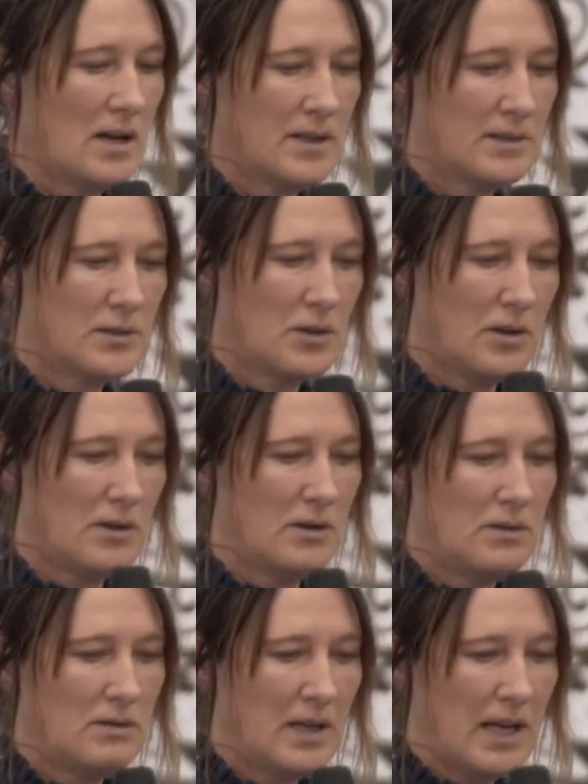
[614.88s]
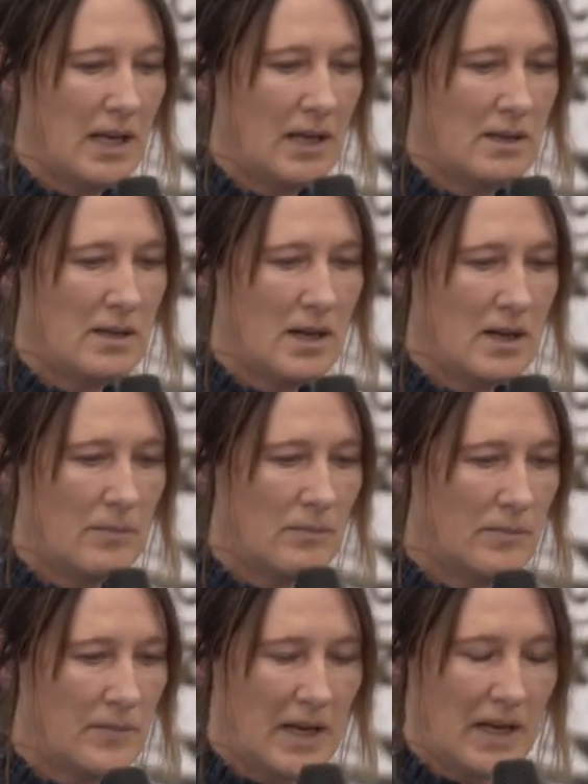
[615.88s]
So they
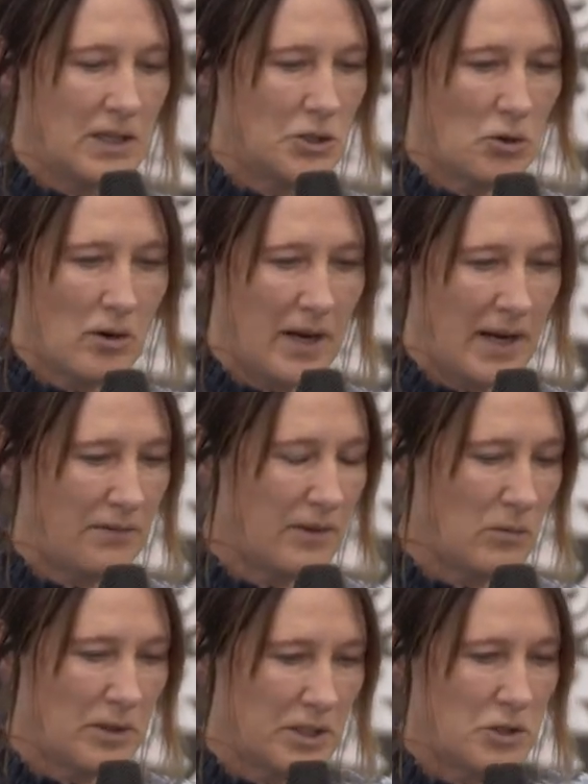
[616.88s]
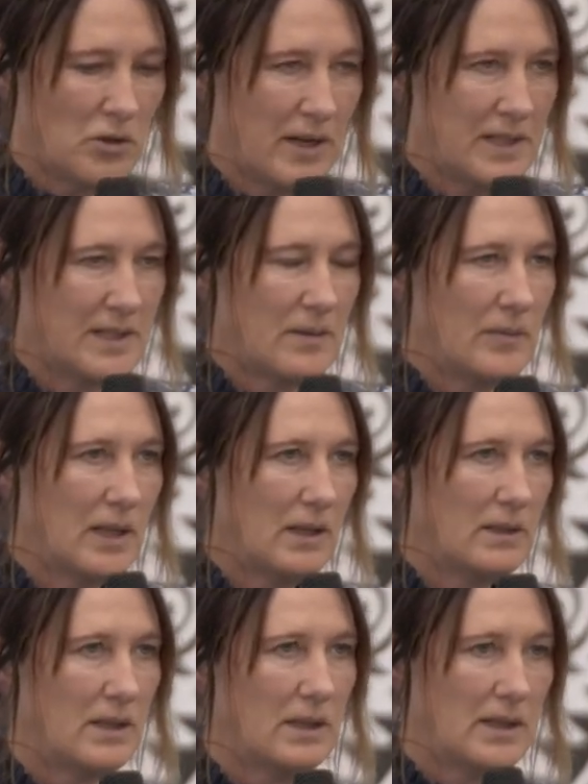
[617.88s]
can try, if they want to try
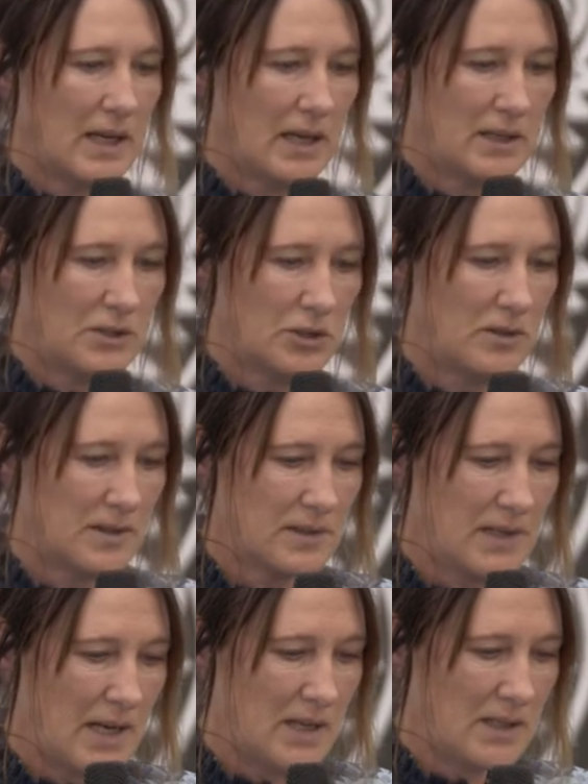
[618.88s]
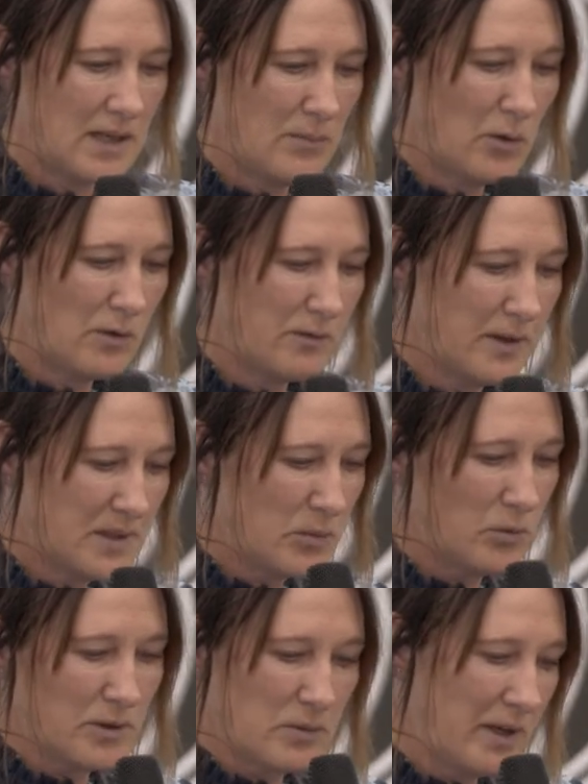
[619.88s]
something, then they can do this at a Modified
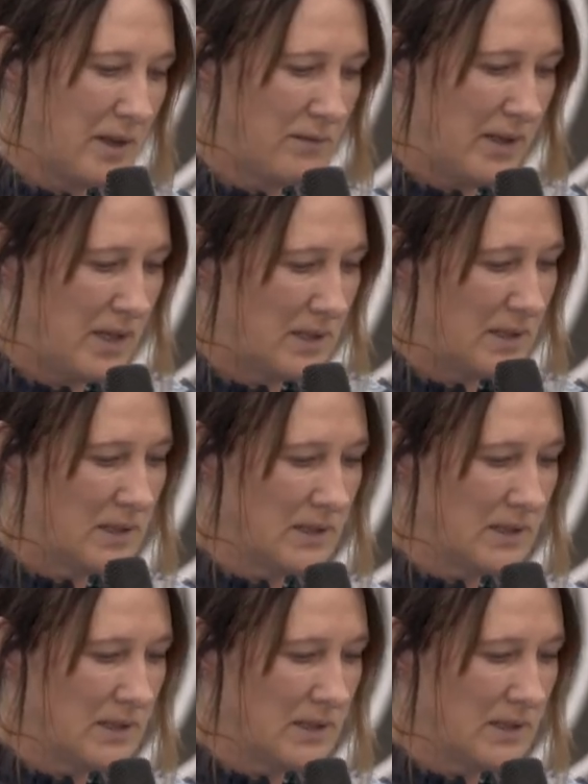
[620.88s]
Sports Week event.